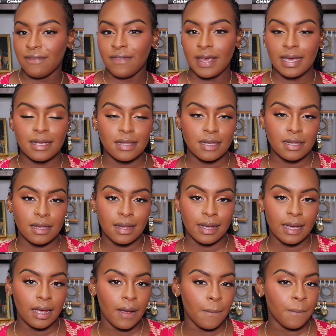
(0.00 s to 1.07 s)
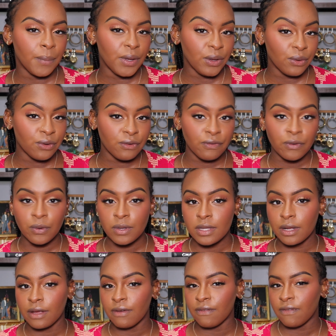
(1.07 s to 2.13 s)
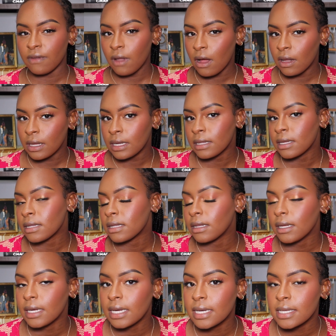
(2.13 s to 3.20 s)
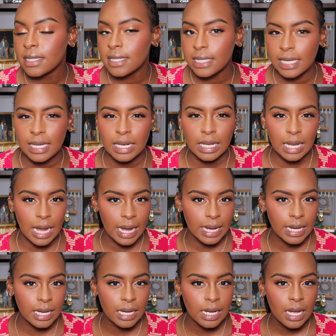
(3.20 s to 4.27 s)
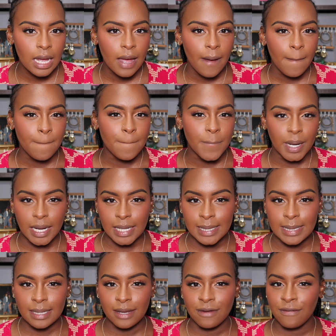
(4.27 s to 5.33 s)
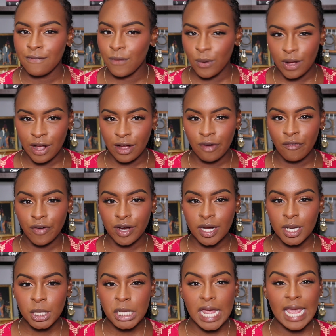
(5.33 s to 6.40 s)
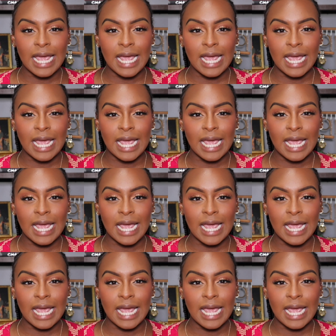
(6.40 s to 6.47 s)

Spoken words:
face is looking beautiful. It's looking flawless. It's looking skin-like, but full coverage.